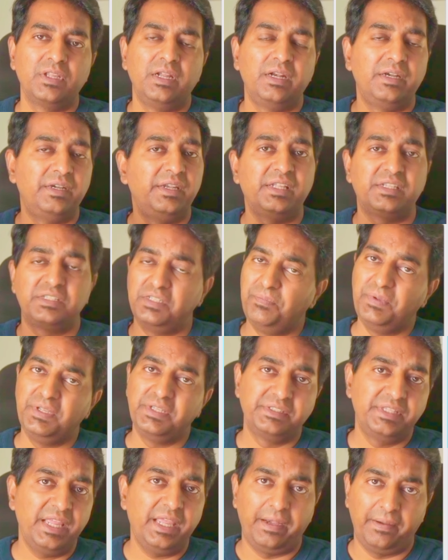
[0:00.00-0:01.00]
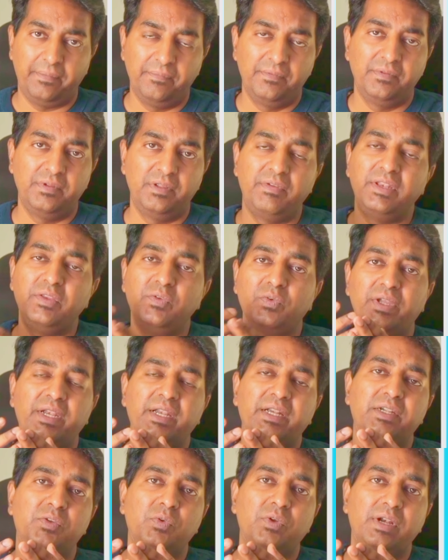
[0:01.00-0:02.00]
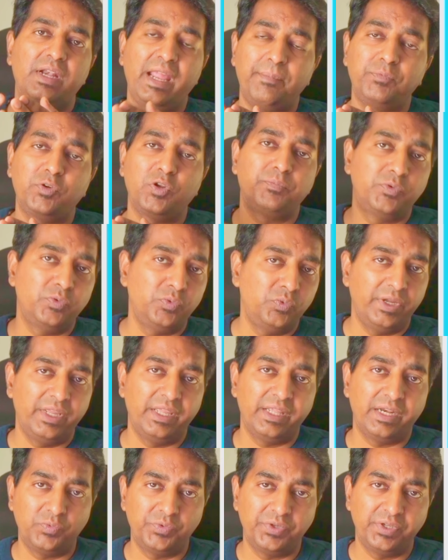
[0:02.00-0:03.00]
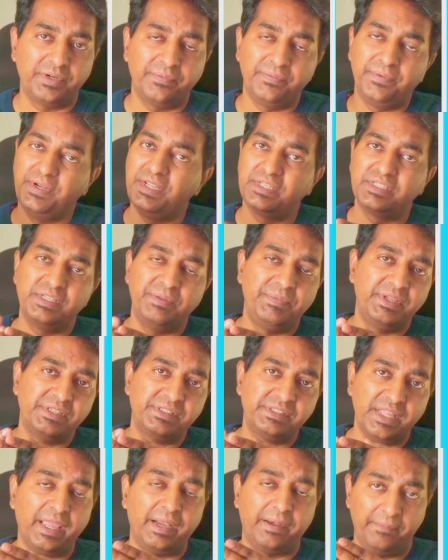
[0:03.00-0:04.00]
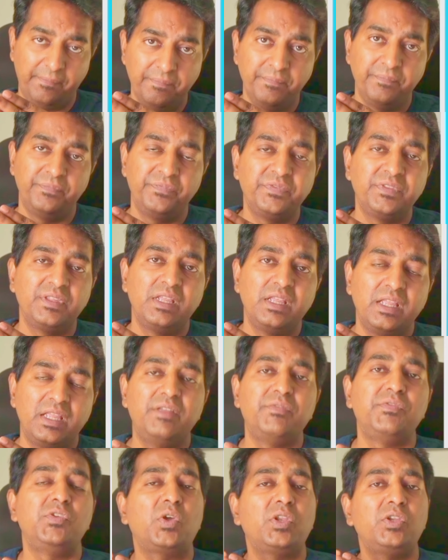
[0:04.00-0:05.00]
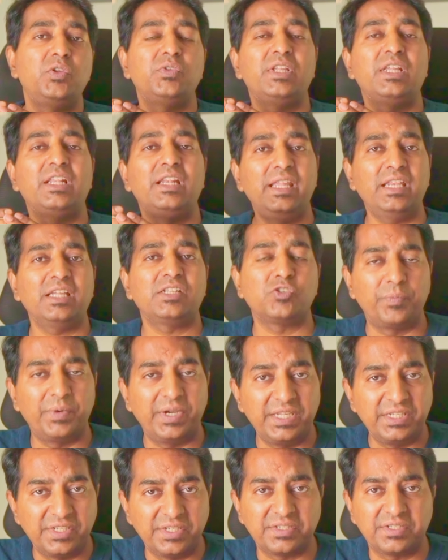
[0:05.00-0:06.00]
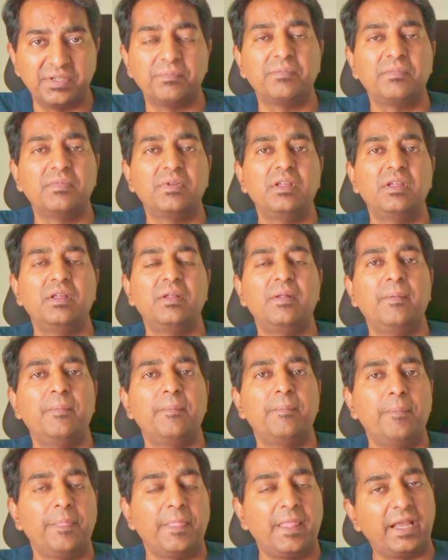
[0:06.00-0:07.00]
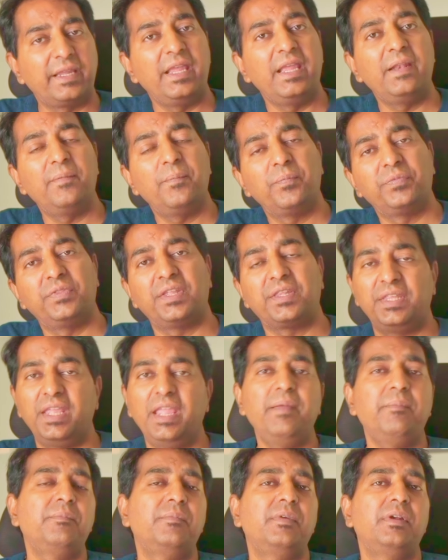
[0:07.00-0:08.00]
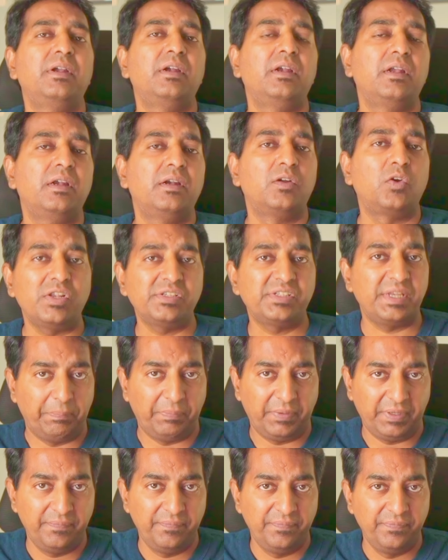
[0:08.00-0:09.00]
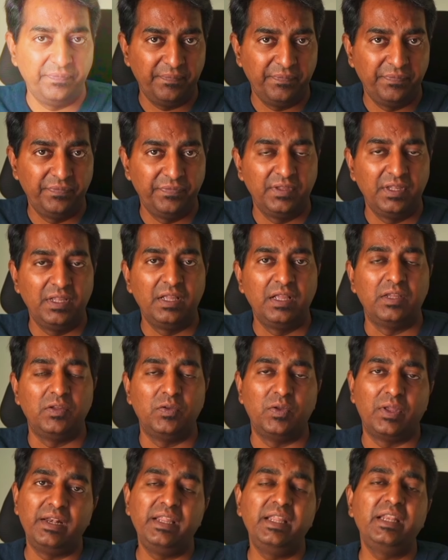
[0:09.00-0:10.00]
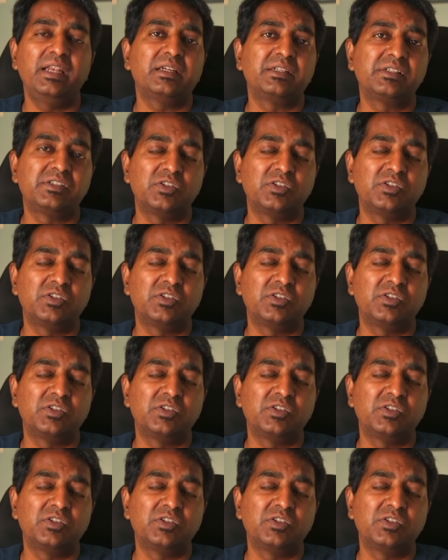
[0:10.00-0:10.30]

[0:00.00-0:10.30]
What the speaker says: DHCP is there. When you connect your laptop to a router, DHCP is there. If you are using Linux operating system, again the same concept. Your Linux